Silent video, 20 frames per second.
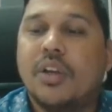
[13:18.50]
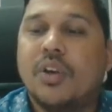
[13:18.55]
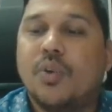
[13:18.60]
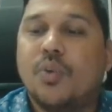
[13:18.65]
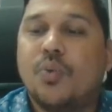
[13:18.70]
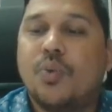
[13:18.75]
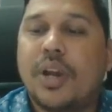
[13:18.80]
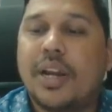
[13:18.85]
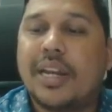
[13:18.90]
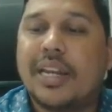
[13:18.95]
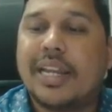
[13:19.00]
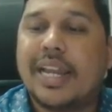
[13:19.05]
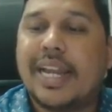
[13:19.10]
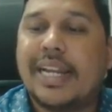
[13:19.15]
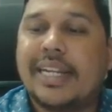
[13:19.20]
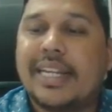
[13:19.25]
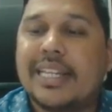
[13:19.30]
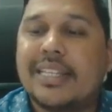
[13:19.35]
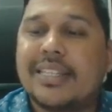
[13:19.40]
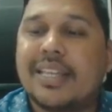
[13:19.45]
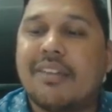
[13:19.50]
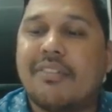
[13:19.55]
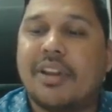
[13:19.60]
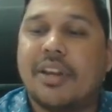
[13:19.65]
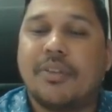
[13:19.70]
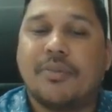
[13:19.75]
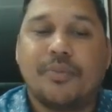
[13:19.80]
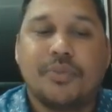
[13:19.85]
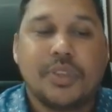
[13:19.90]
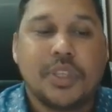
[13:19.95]
187.
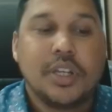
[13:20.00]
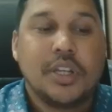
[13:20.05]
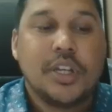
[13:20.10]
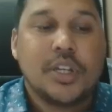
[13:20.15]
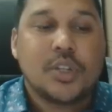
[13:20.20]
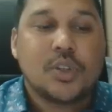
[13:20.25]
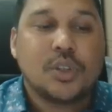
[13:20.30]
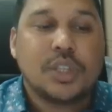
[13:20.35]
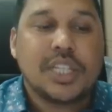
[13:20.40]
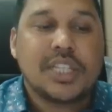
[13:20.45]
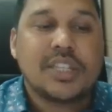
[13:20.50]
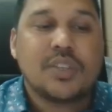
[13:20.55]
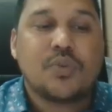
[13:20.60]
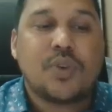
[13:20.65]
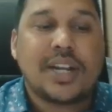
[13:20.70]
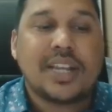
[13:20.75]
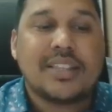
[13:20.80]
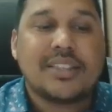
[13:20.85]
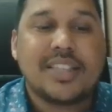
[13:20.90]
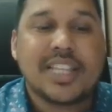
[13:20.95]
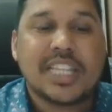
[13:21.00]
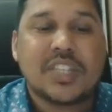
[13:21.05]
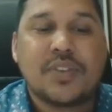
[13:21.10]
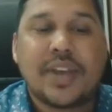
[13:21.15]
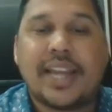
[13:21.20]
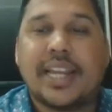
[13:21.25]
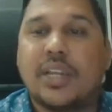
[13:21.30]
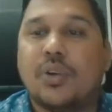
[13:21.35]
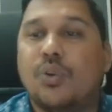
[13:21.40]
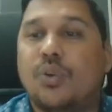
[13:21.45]
So this is, what is this
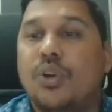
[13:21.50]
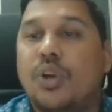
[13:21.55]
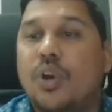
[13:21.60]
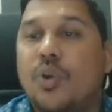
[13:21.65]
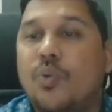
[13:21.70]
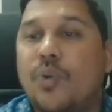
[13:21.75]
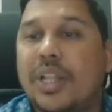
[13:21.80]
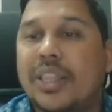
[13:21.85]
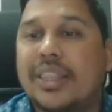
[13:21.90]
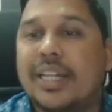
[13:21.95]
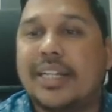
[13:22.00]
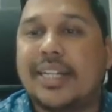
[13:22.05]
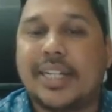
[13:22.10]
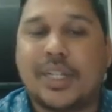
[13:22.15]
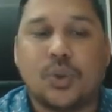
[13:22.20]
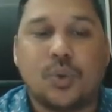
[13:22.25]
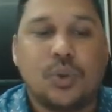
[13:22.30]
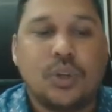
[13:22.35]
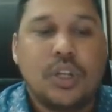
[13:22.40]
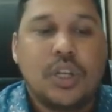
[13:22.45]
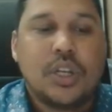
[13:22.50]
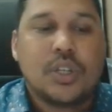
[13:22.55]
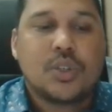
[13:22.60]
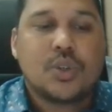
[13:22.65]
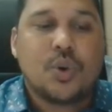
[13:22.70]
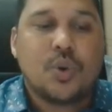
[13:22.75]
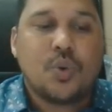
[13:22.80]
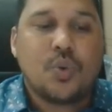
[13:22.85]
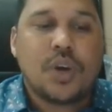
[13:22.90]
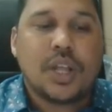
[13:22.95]
value? 132.
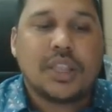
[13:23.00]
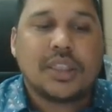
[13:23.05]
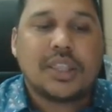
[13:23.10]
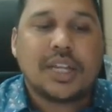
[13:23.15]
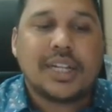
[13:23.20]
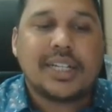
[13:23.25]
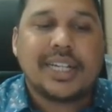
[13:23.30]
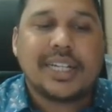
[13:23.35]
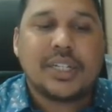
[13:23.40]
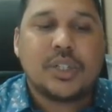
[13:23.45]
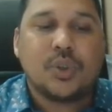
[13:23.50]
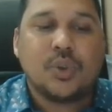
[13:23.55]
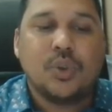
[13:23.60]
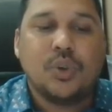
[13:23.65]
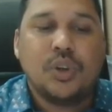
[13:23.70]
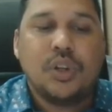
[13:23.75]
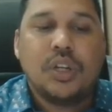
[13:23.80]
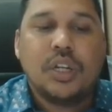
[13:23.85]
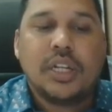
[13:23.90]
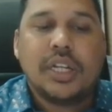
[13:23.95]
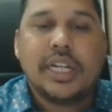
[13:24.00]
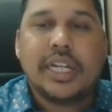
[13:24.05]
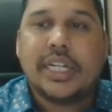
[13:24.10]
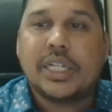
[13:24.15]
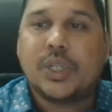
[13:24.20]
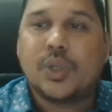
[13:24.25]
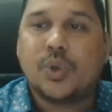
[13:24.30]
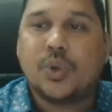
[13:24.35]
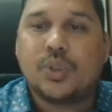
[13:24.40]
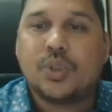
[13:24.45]
So 132
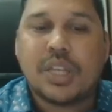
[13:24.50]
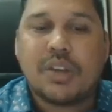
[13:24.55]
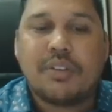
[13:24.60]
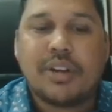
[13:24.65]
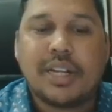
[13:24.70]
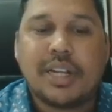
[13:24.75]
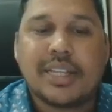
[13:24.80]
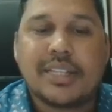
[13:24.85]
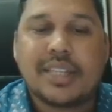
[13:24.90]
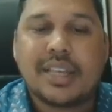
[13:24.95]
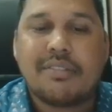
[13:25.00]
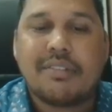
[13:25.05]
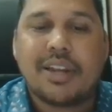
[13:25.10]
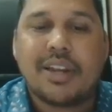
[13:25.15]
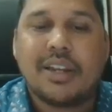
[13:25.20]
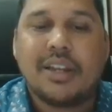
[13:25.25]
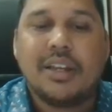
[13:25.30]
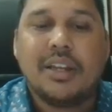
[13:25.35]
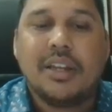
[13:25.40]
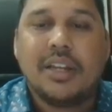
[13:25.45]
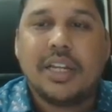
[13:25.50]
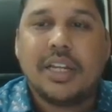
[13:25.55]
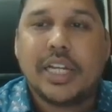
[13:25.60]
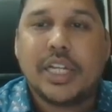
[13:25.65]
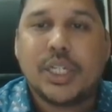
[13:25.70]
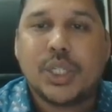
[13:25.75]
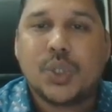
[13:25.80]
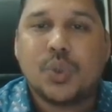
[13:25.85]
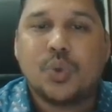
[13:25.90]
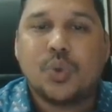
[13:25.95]
into 77
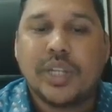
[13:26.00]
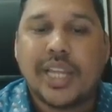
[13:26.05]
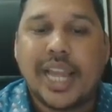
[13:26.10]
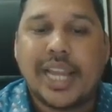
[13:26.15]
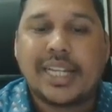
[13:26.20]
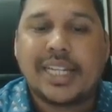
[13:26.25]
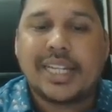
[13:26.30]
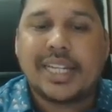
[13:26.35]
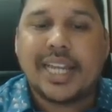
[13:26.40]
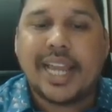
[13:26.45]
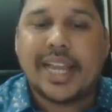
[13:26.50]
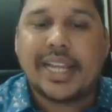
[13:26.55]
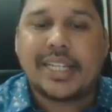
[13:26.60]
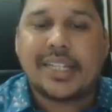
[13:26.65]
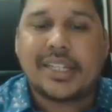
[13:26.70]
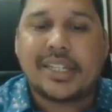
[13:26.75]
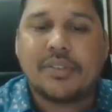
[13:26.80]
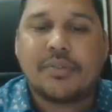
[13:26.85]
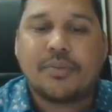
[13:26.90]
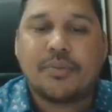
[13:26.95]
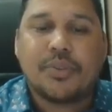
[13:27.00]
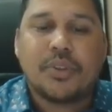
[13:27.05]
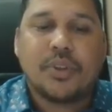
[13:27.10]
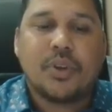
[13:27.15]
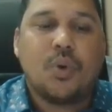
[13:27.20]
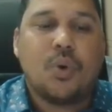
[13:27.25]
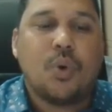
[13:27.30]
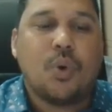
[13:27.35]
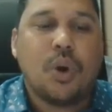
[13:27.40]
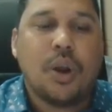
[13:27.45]
into 88
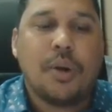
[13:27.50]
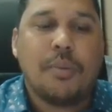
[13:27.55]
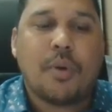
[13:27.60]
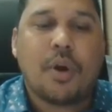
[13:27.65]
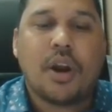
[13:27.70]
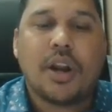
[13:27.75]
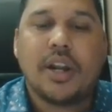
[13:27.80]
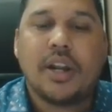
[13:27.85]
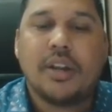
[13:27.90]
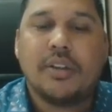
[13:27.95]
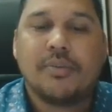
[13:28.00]
whole mod